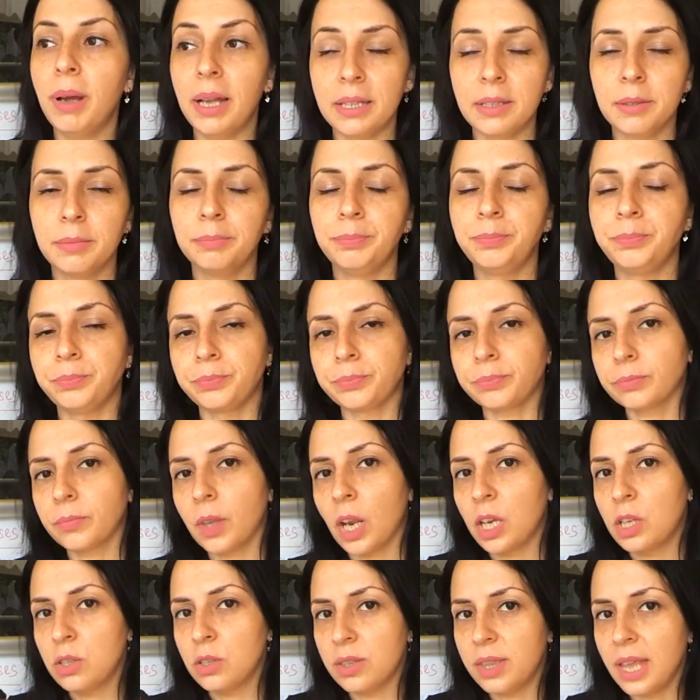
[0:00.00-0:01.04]
But
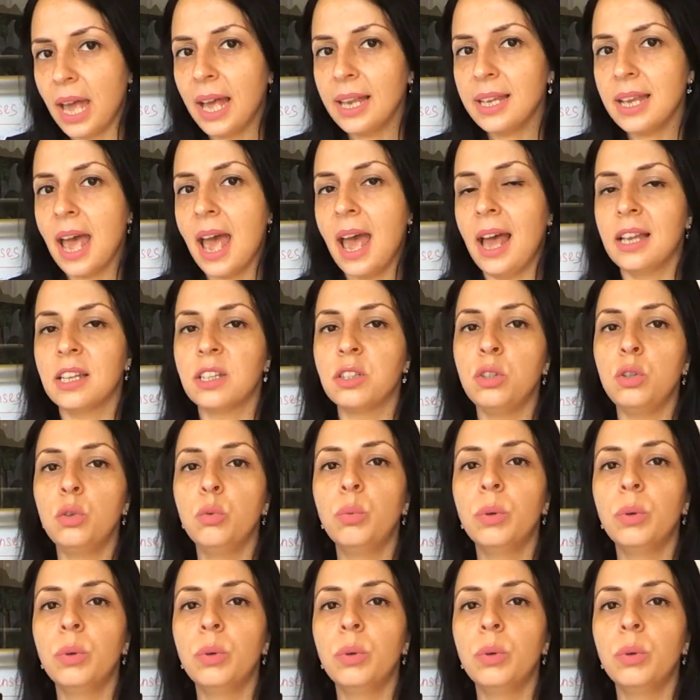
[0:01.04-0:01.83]
to that end,